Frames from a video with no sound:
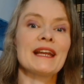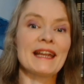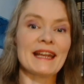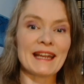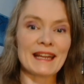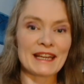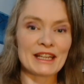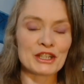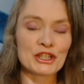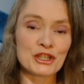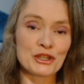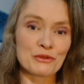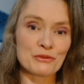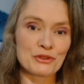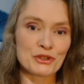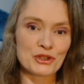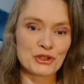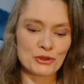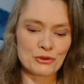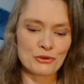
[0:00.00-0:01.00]
into the
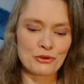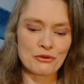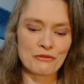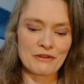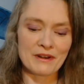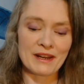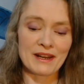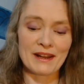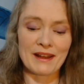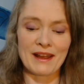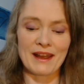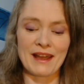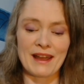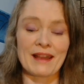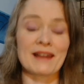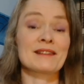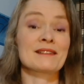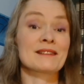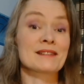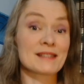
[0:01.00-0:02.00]
story
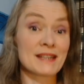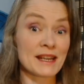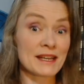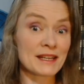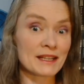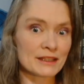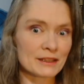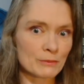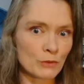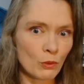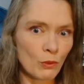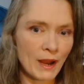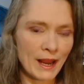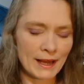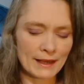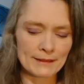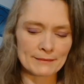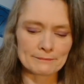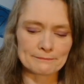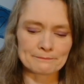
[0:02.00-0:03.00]
and taking them
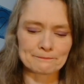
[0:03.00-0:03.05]
away.